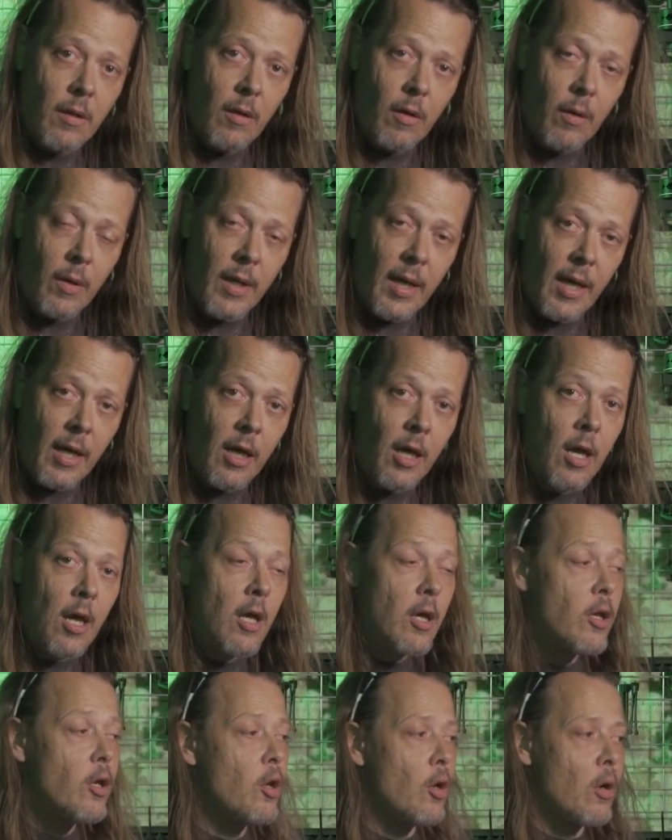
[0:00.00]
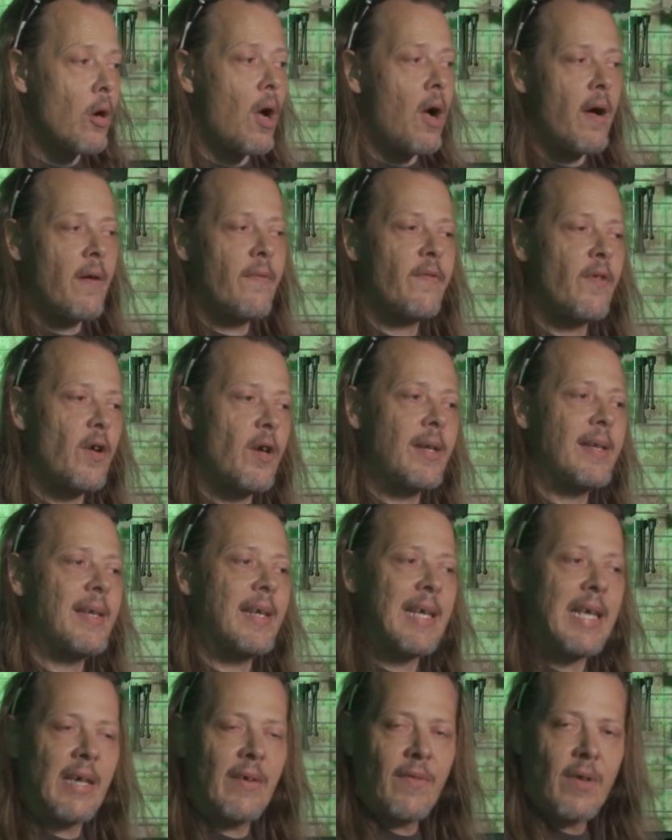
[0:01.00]
Okay, you're offering to
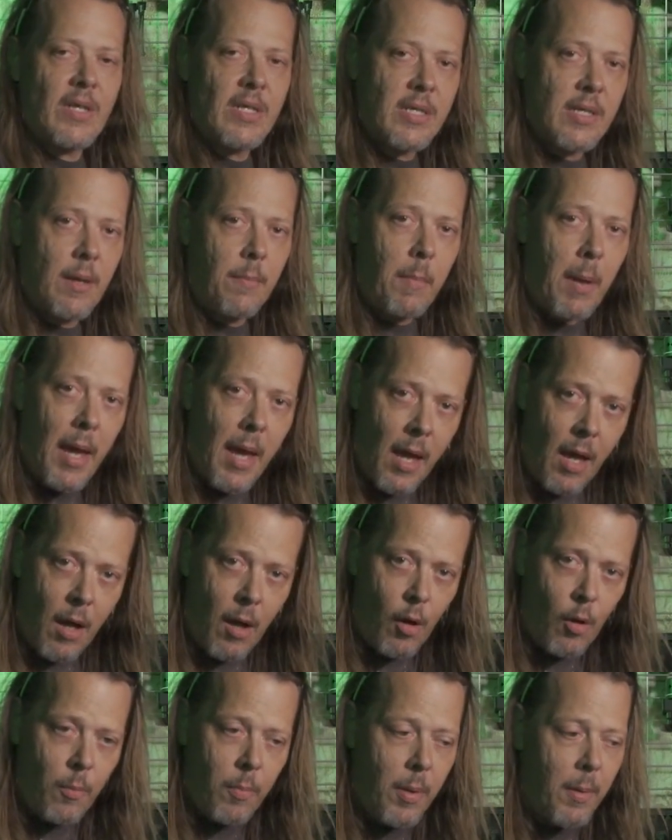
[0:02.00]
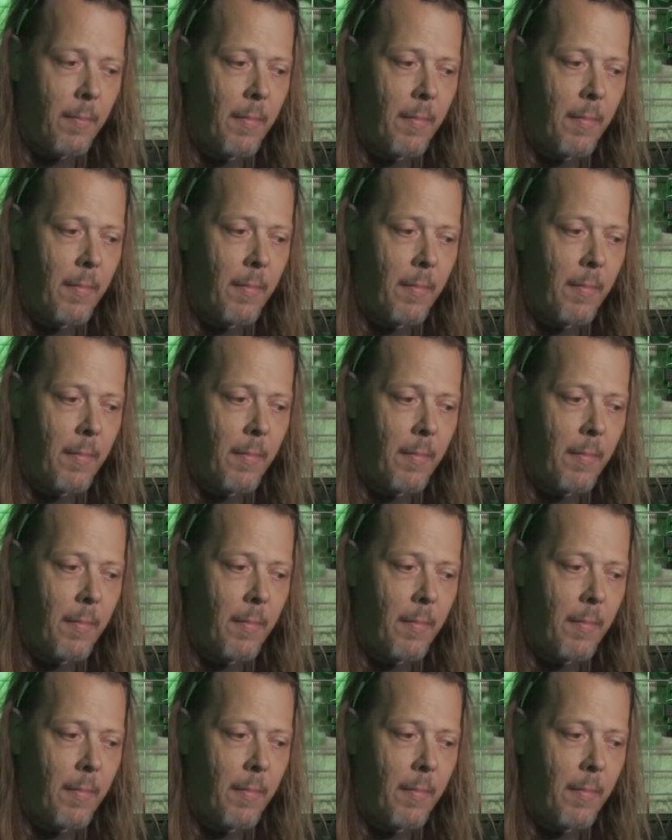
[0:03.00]
give it some help